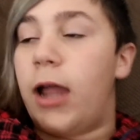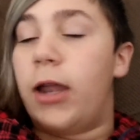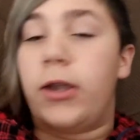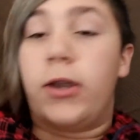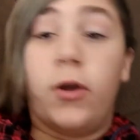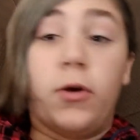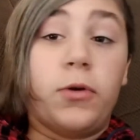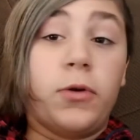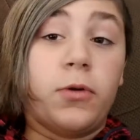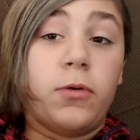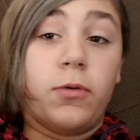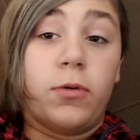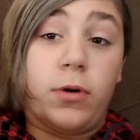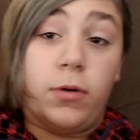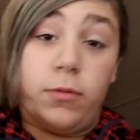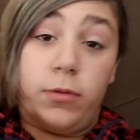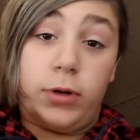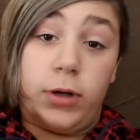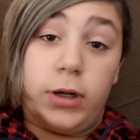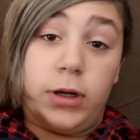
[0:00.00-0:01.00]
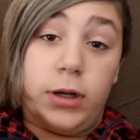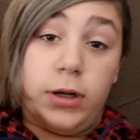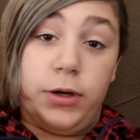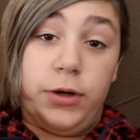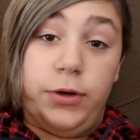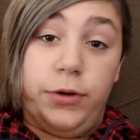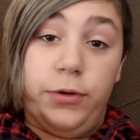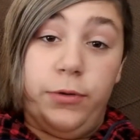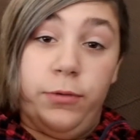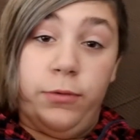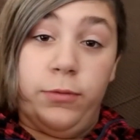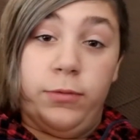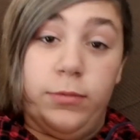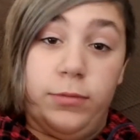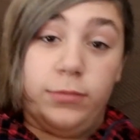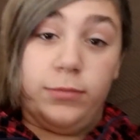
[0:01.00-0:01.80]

I don't know what we're gonna do.